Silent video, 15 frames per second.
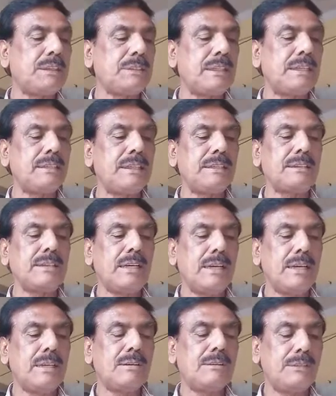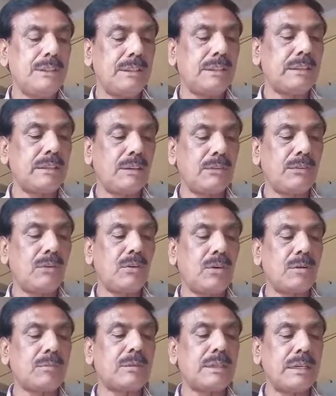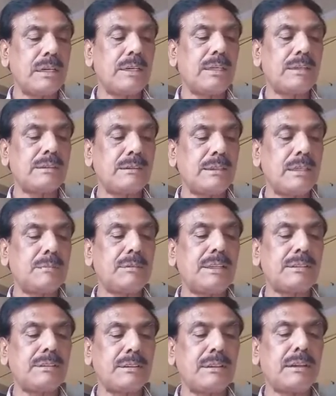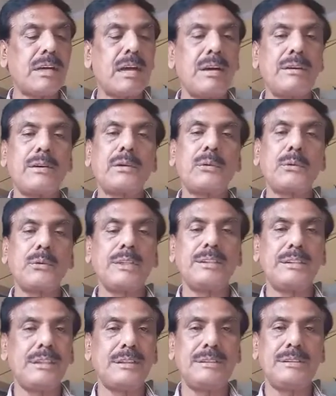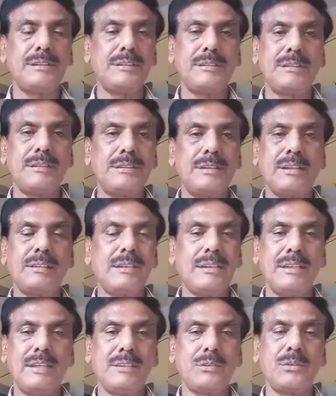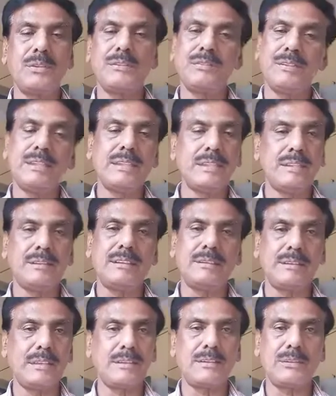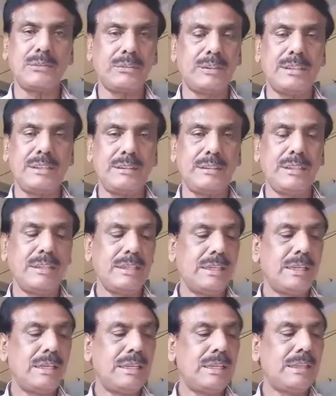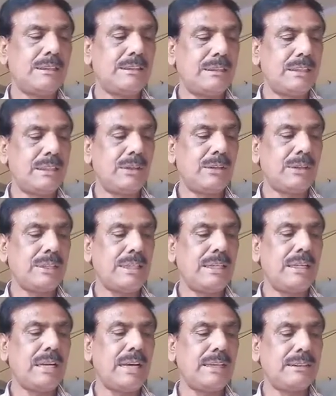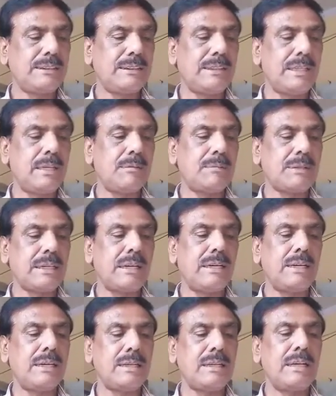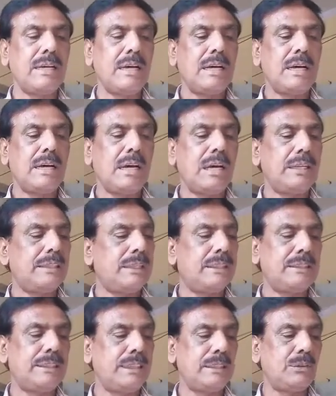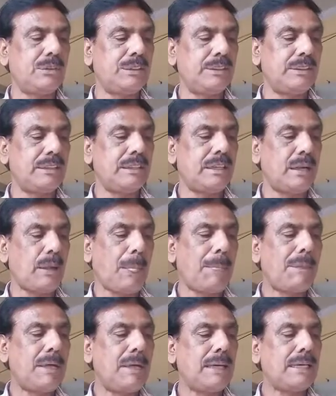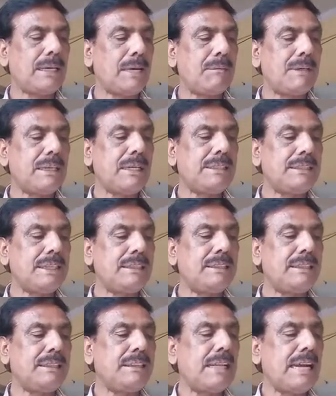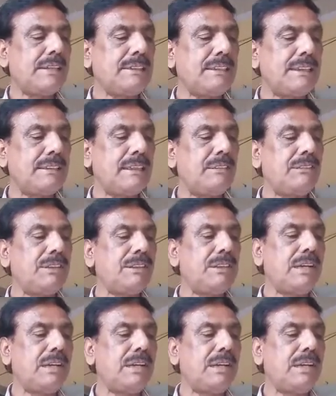such as physical form, color, shape, etc. undergo a change. Nothing else. Only physical things undergo change. Okay, like shape, color, they change what is here. Chemical change is that change in which